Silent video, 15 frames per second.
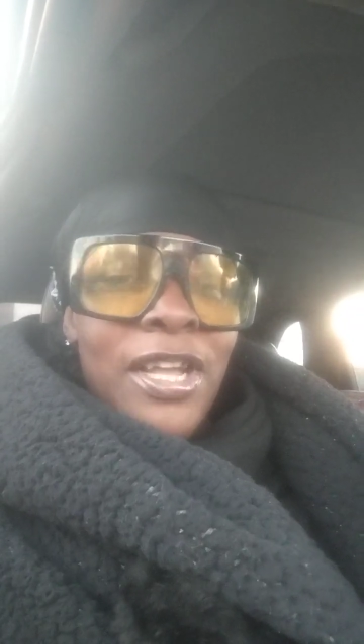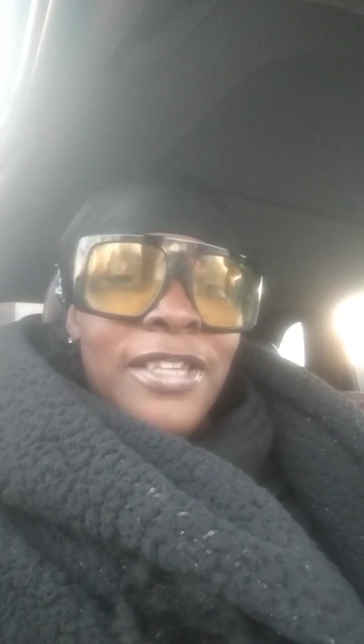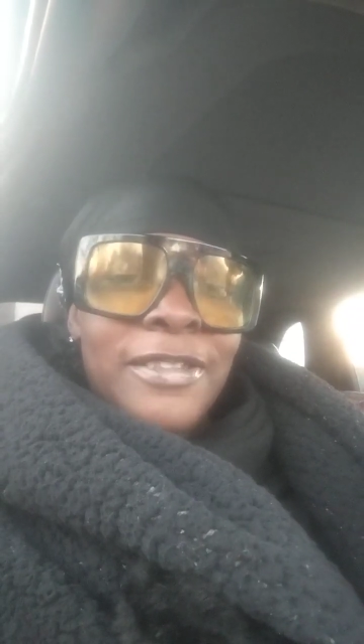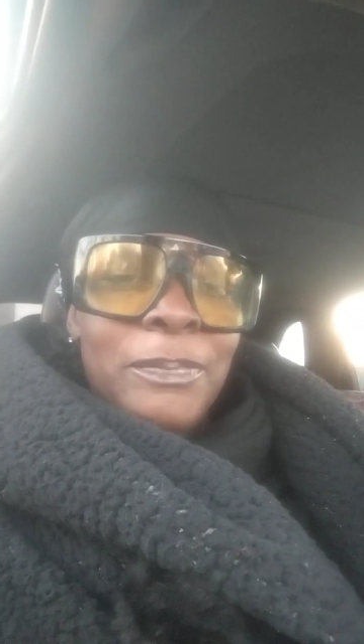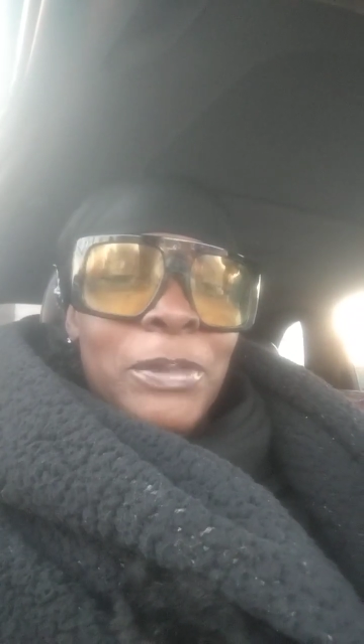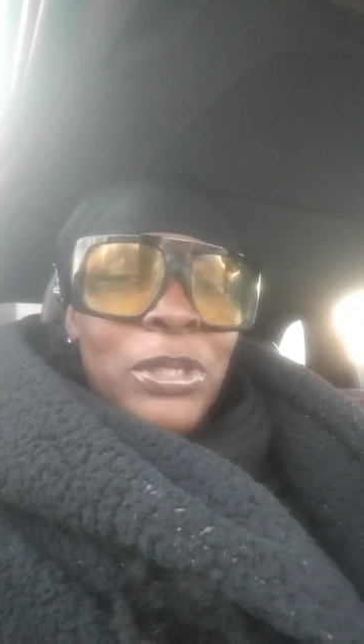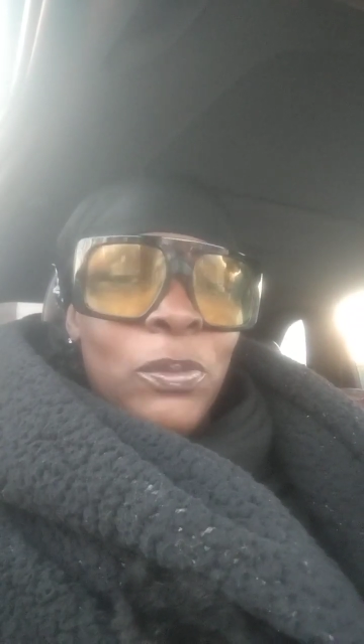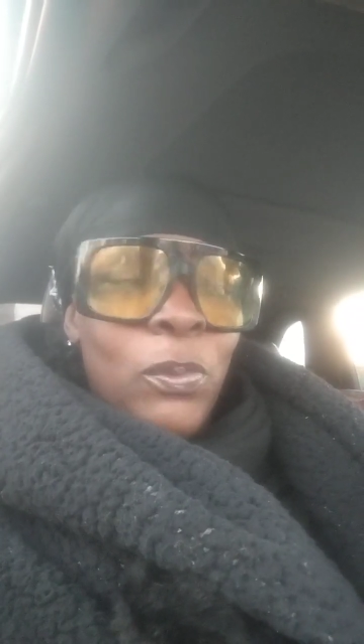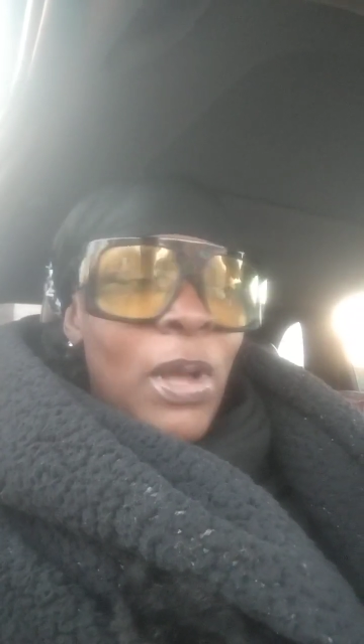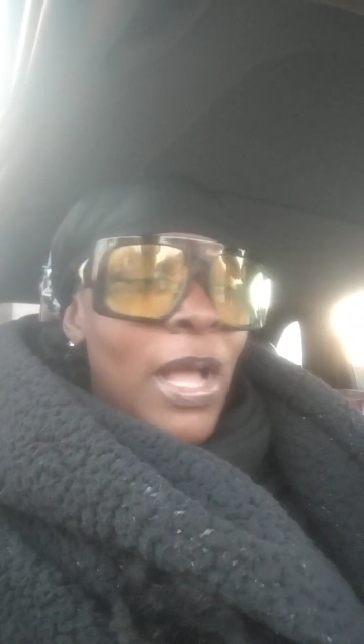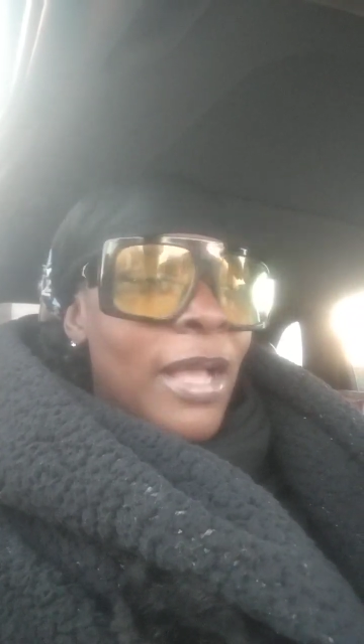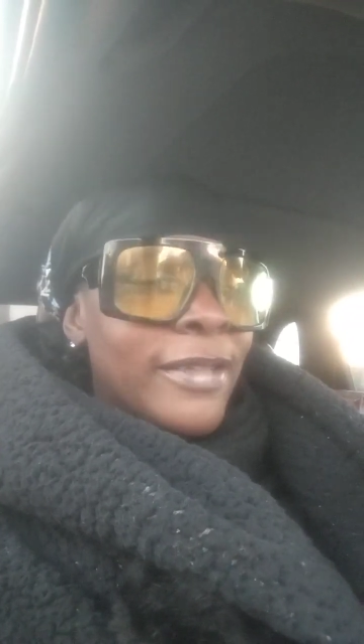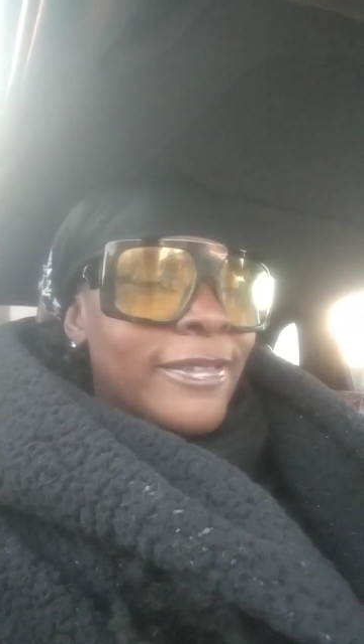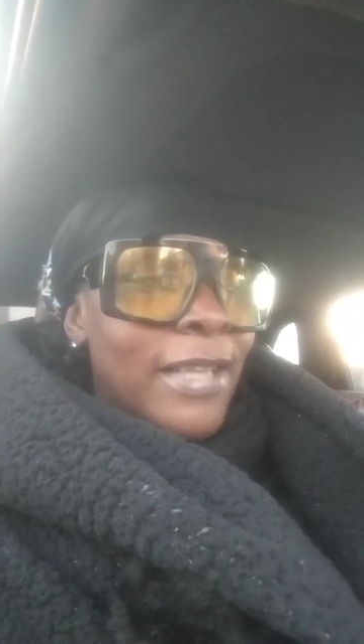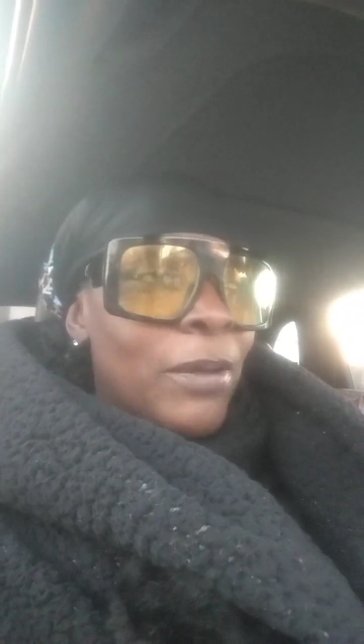husband and
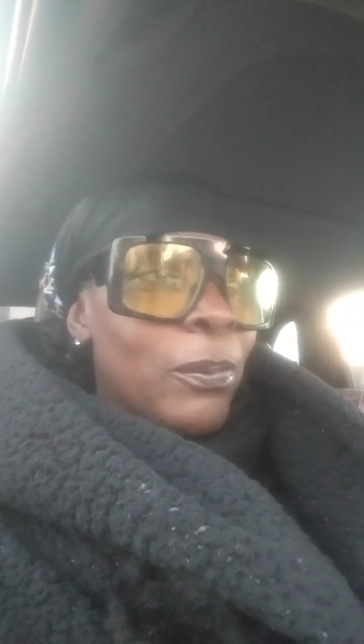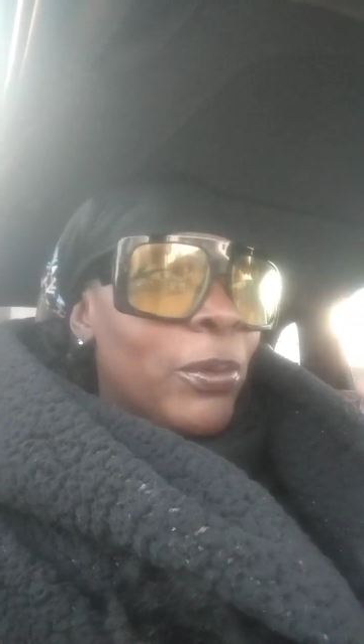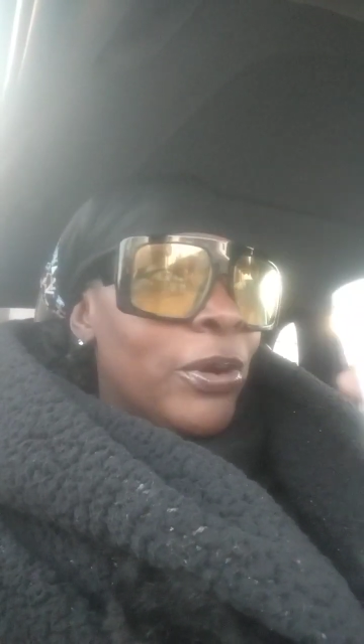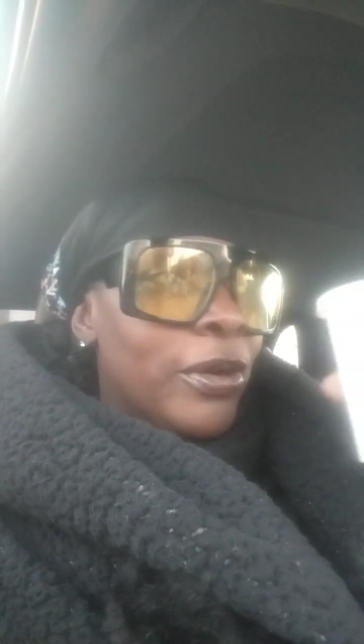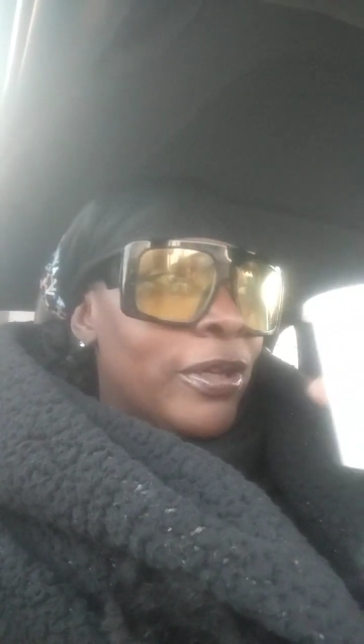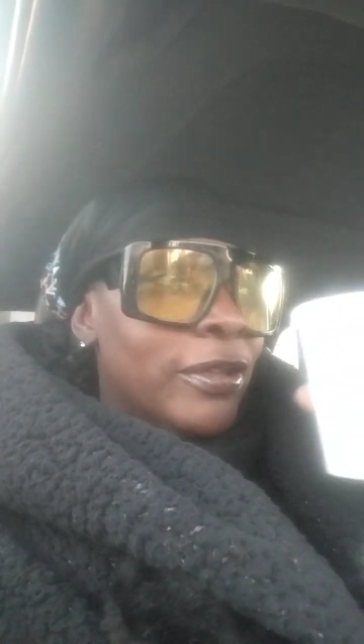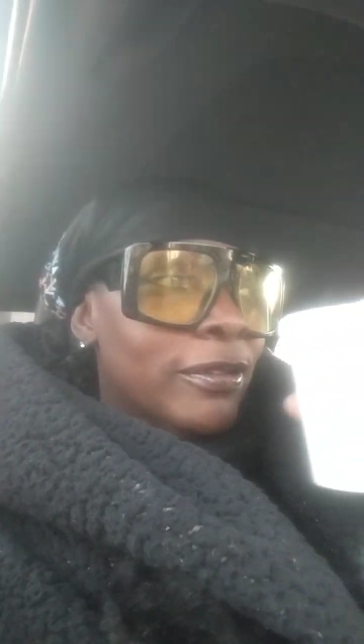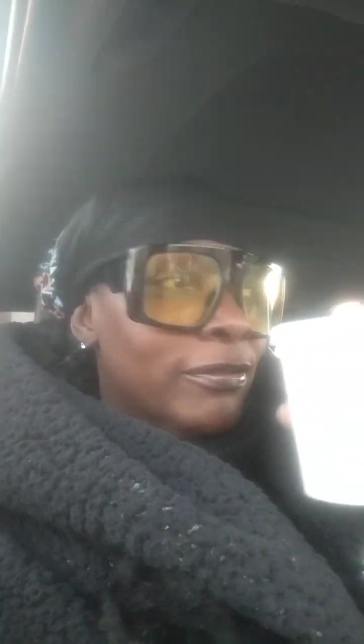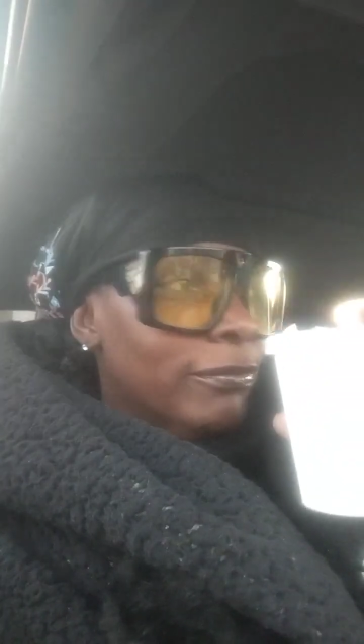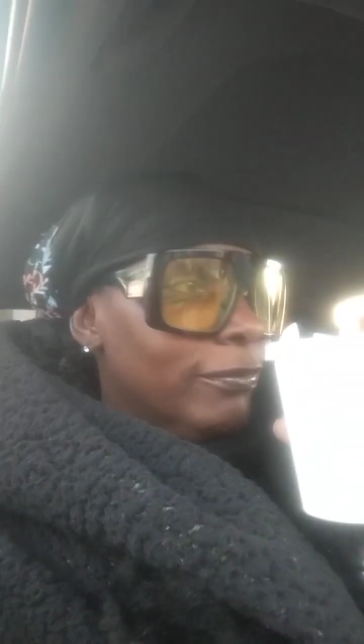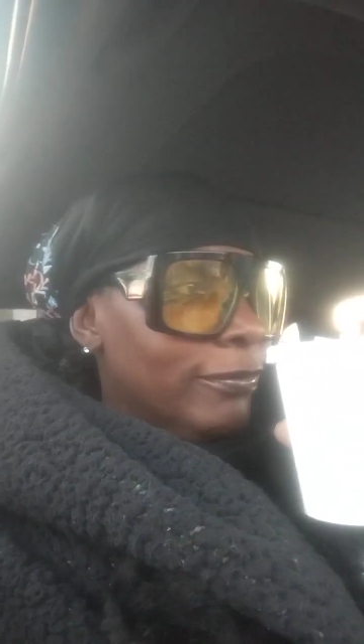wives at work.